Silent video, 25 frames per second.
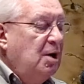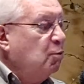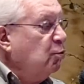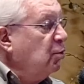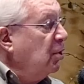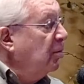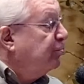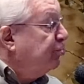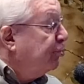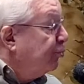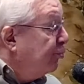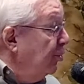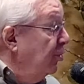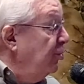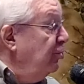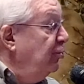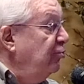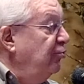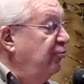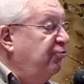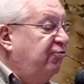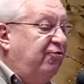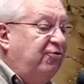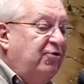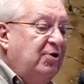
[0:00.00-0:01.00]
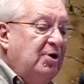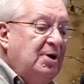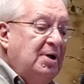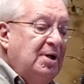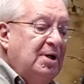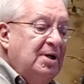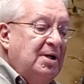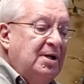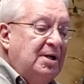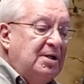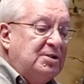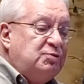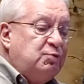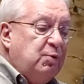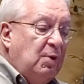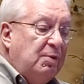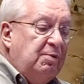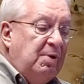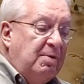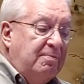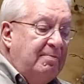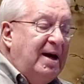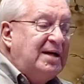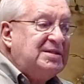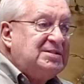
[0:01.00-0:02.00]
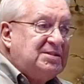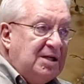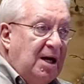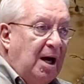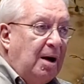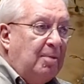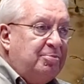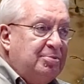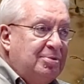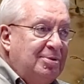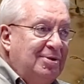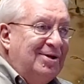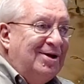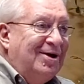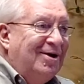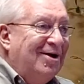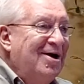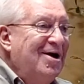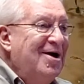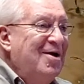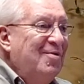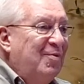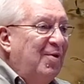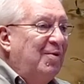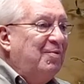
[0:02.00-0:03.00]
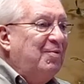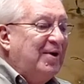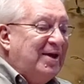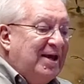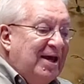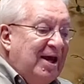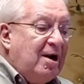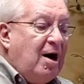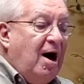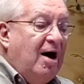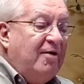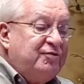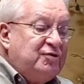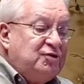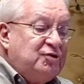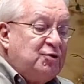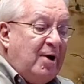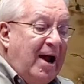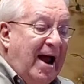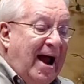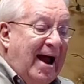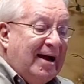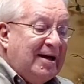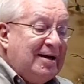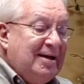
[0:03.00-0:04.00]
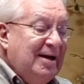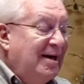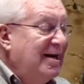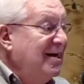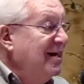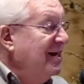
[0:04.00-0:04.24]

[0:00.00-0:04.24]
Reproof is when we mess up, when we get off track.